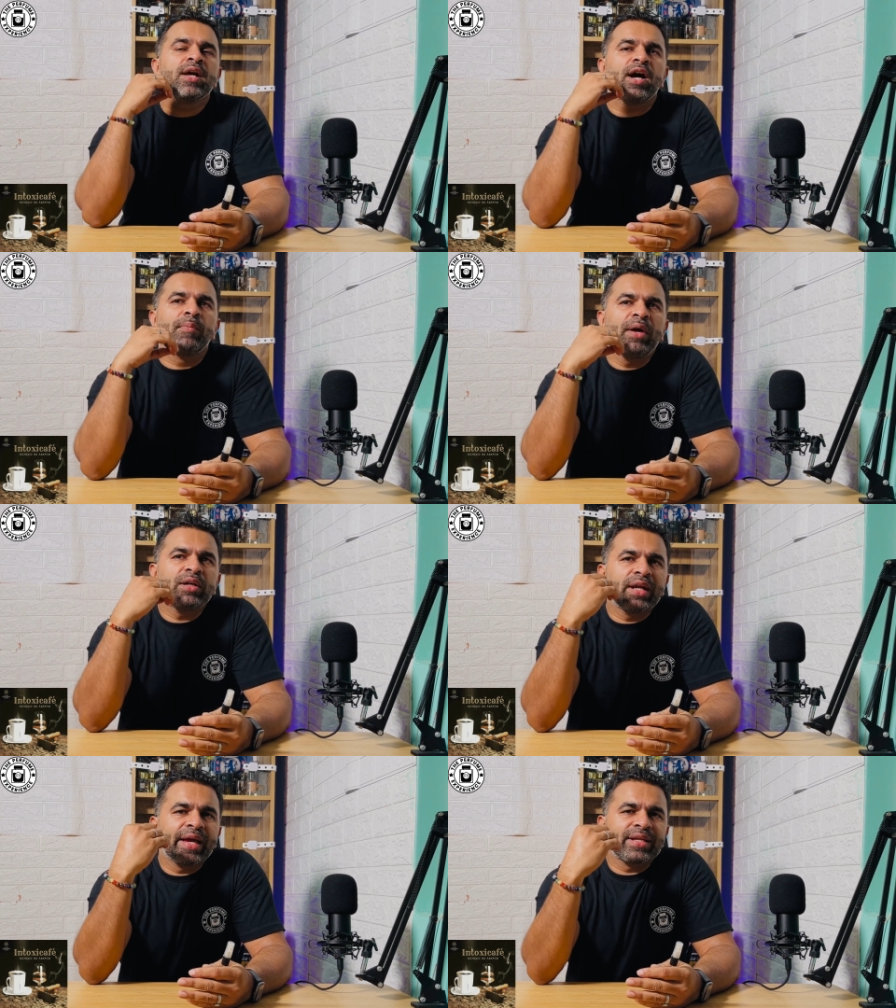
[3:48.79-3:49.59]

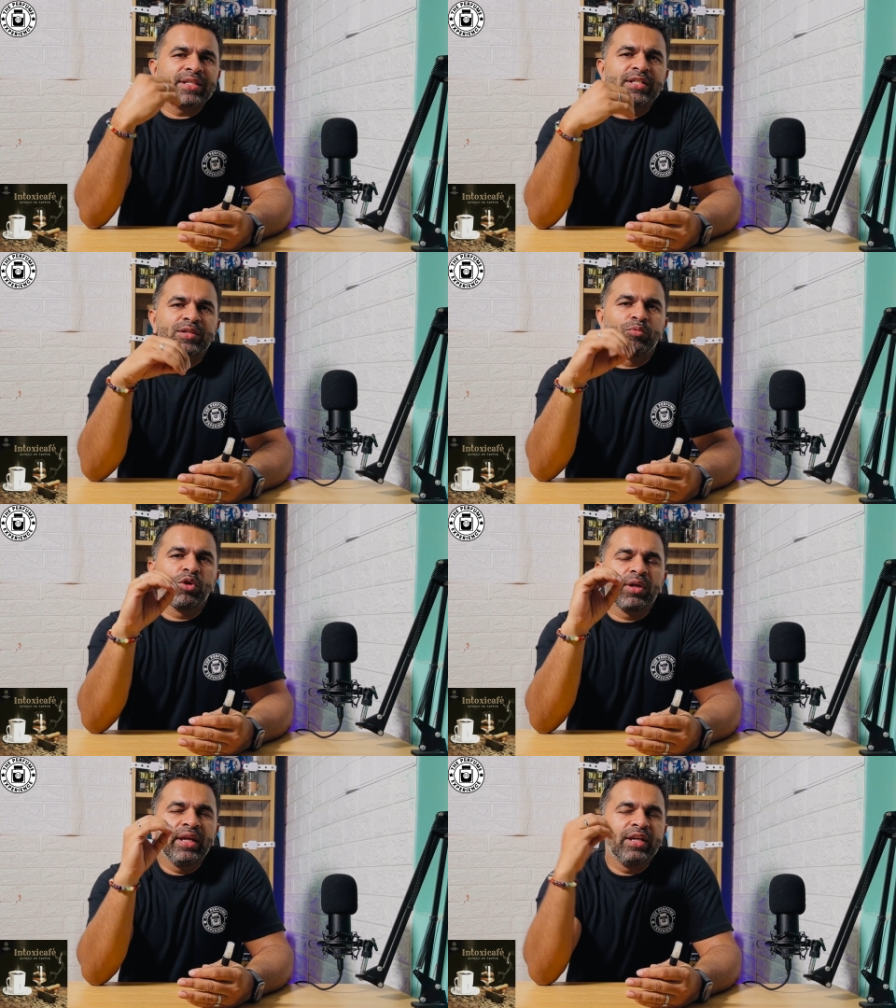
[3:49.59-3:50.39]
But like I said, it's a
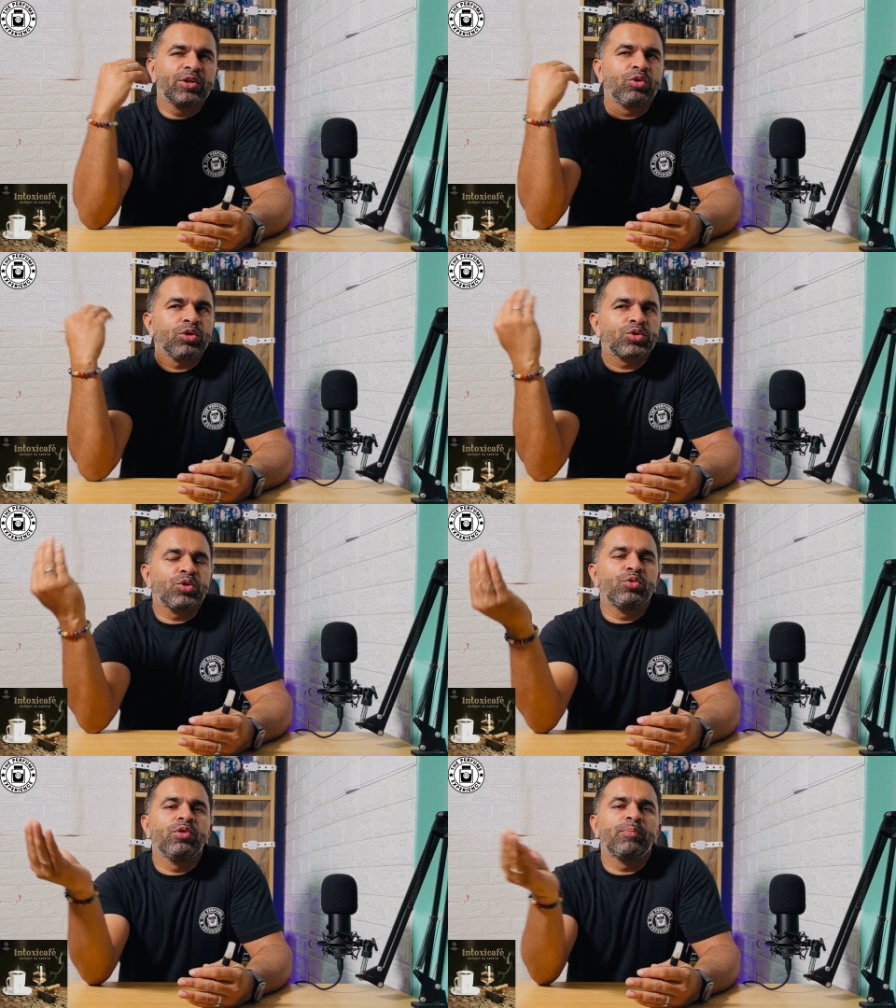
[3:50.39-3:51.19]
more linear note, so
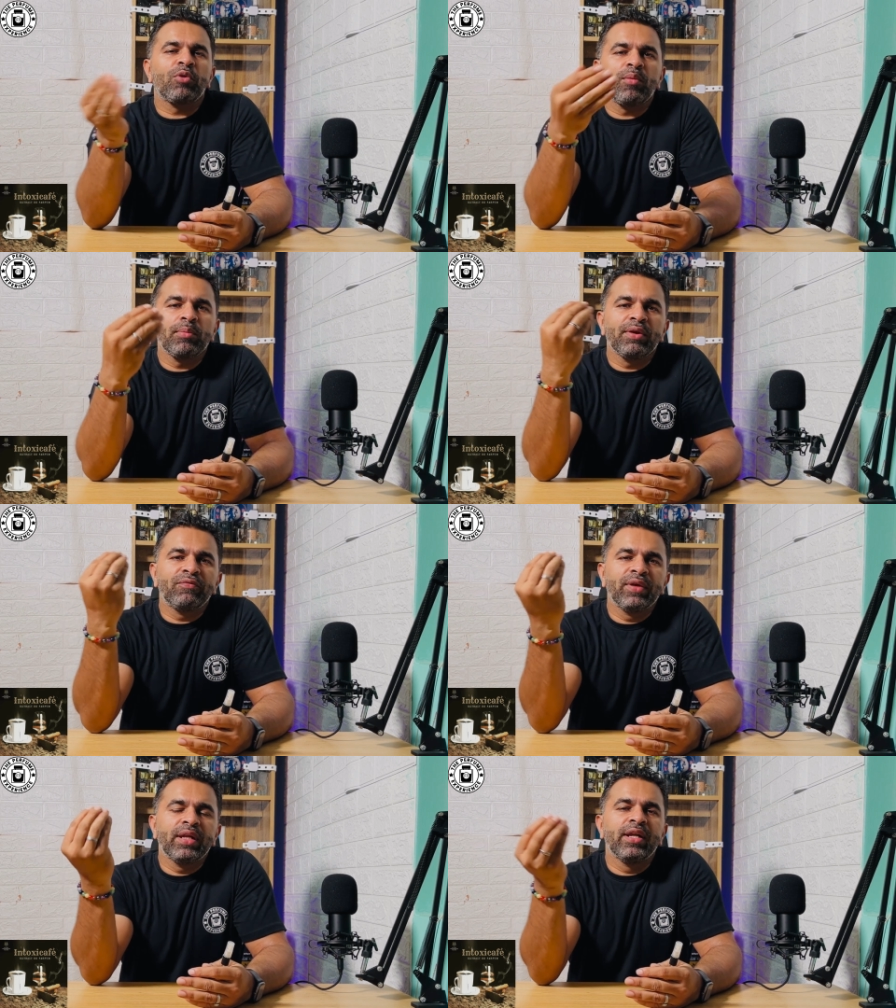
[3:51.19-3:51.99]
you will probably
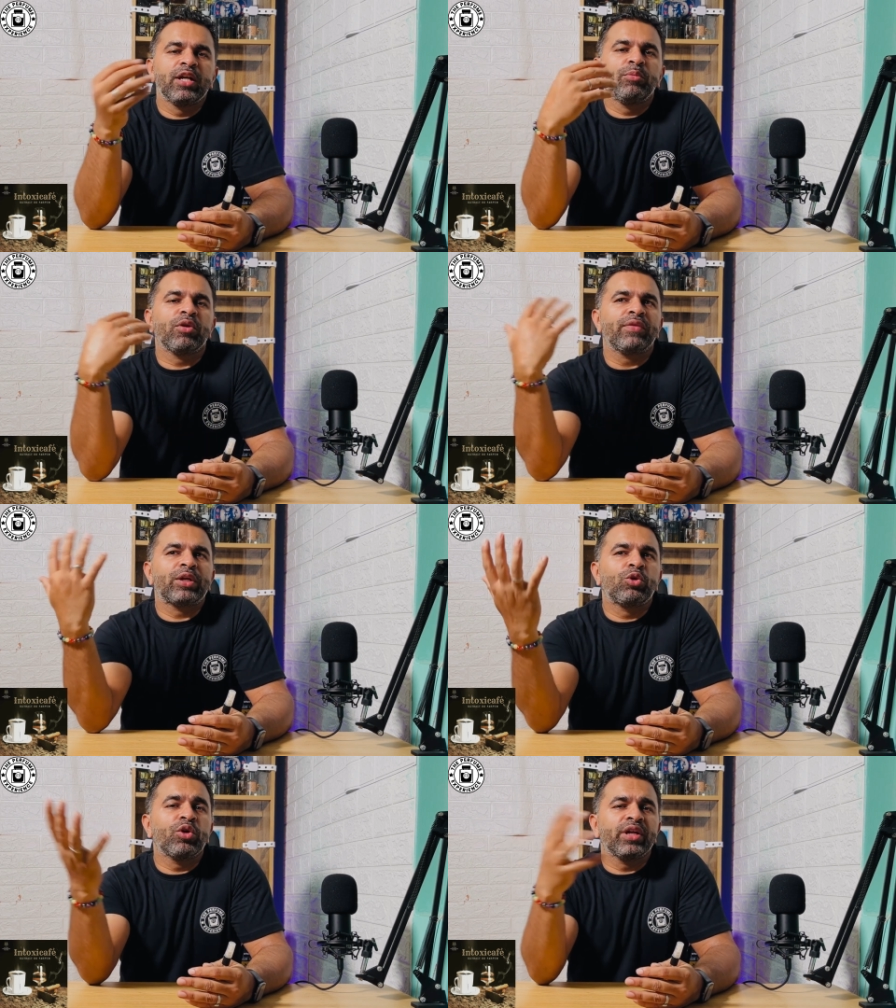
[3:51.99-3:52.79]
feel a little bit of
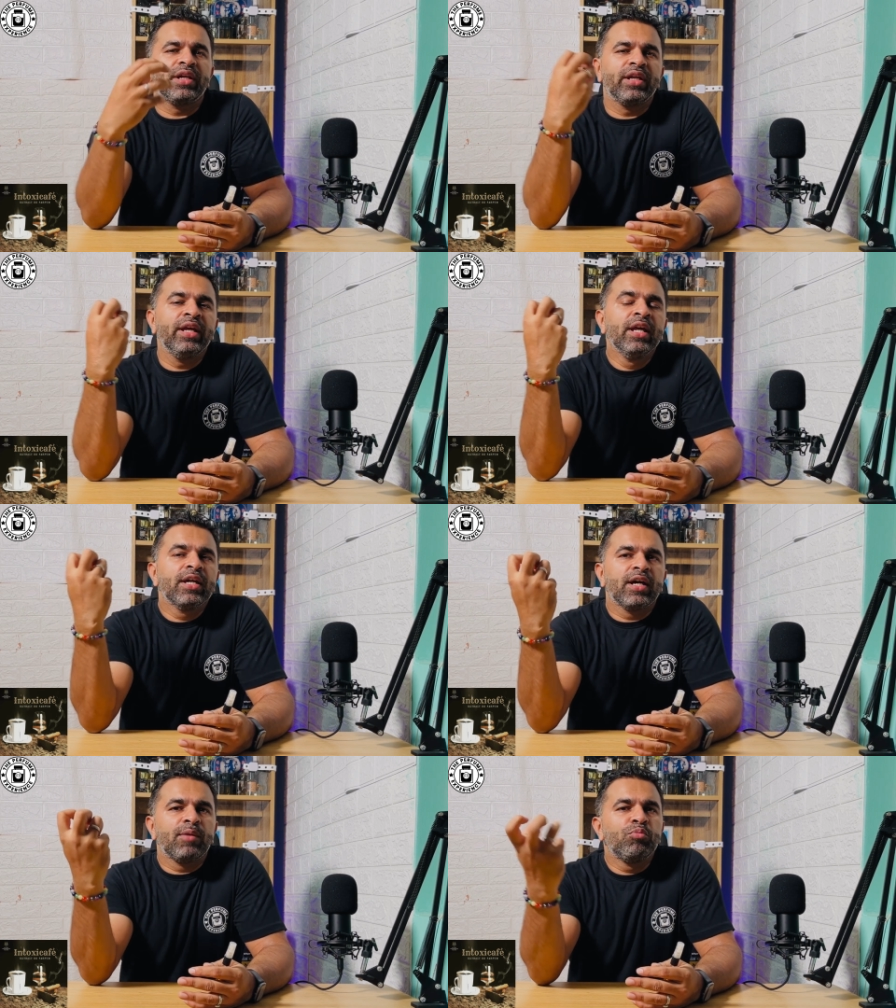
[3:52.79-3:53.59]
that coconutty,
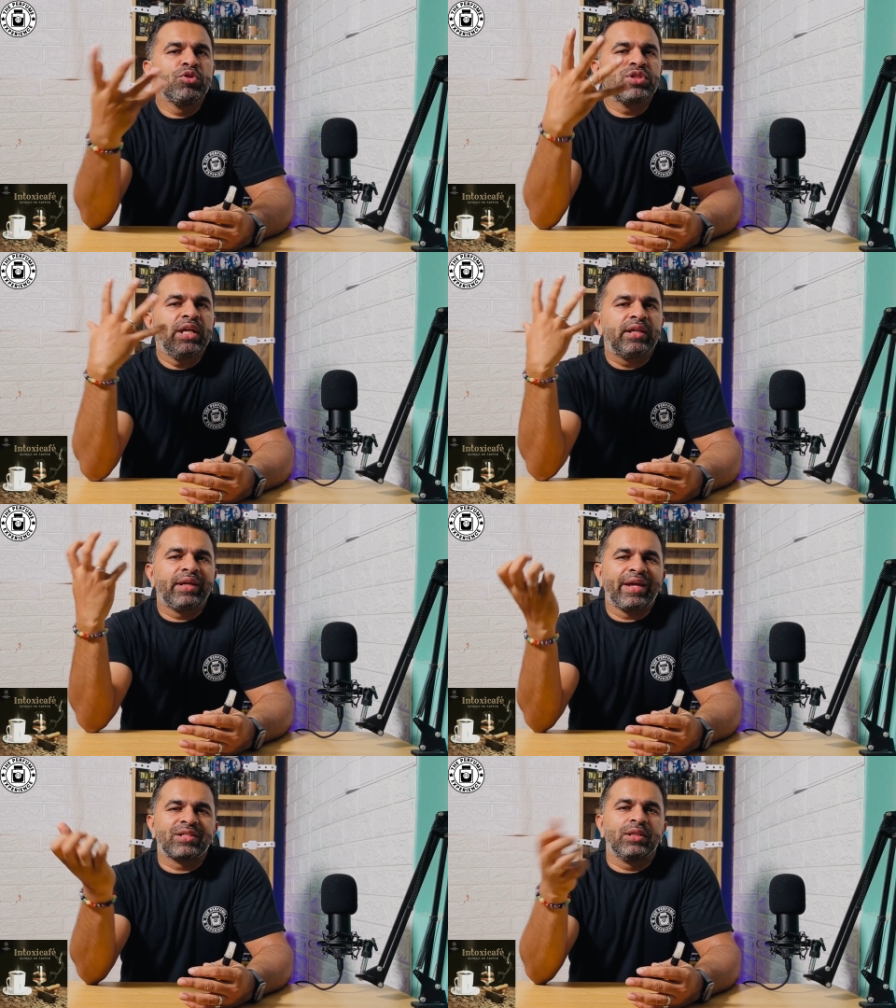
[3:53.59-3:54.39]
boozy
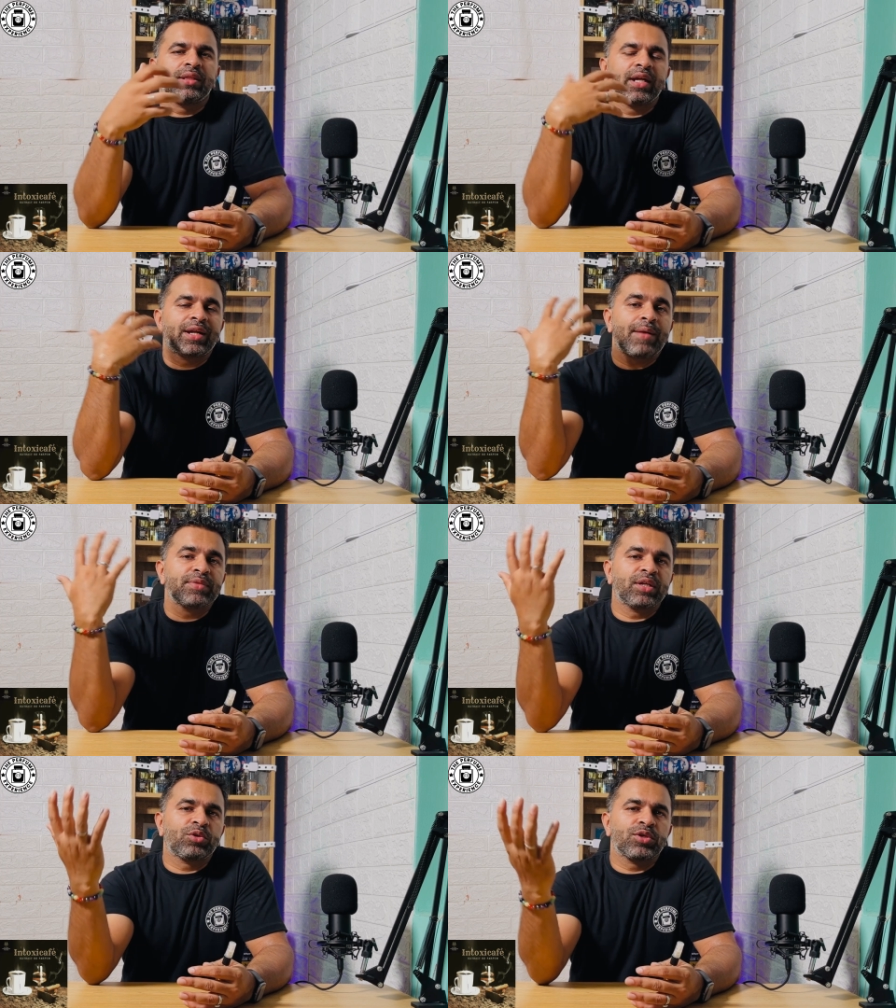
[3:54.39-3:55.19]
texture that
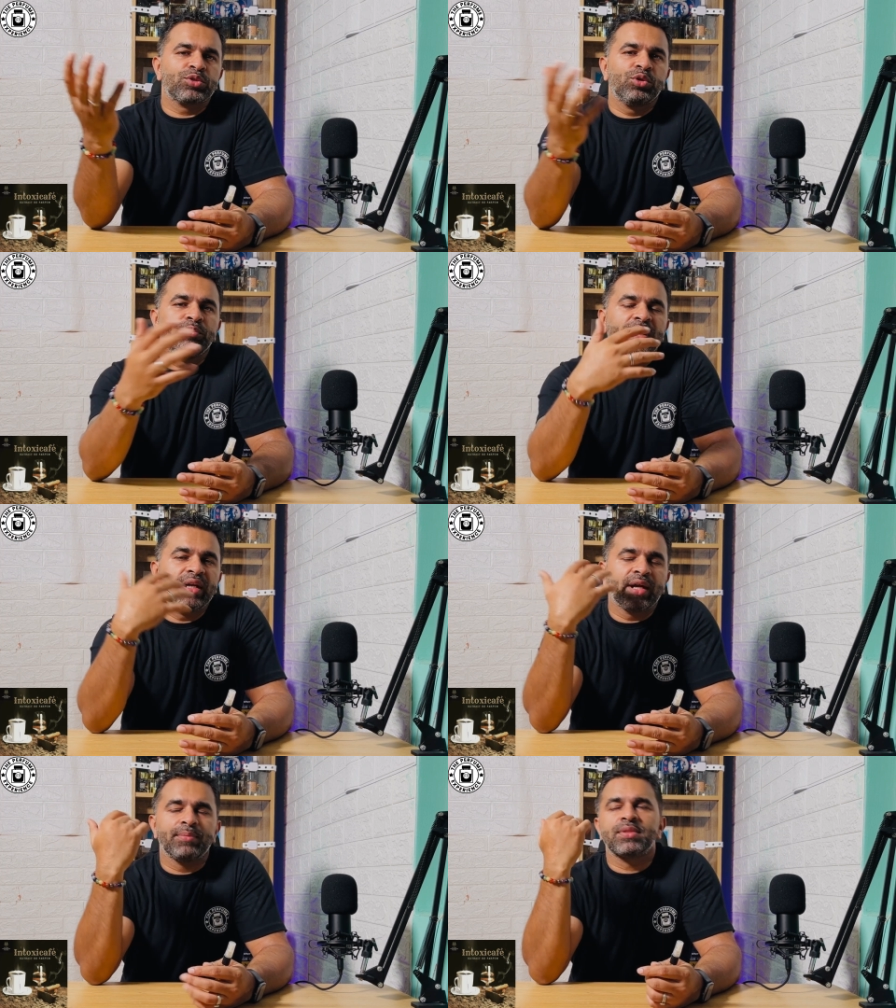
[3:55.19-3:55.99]
comes across to you
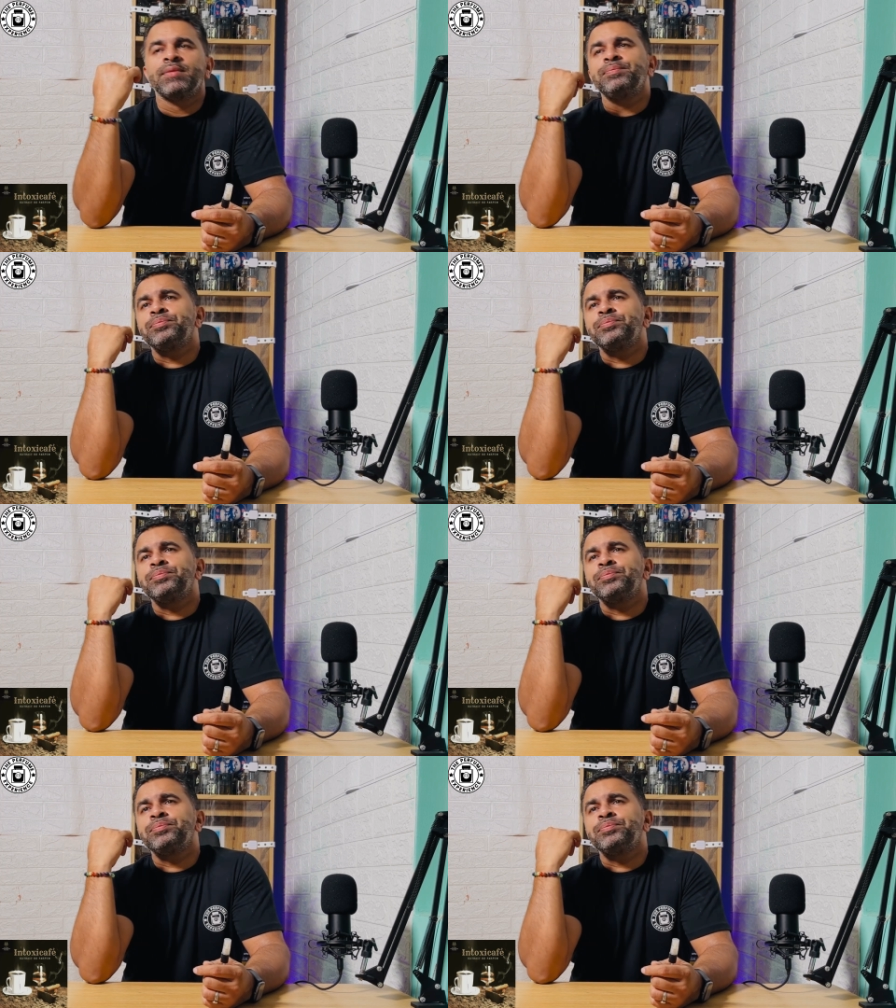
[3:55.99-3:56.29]
many times.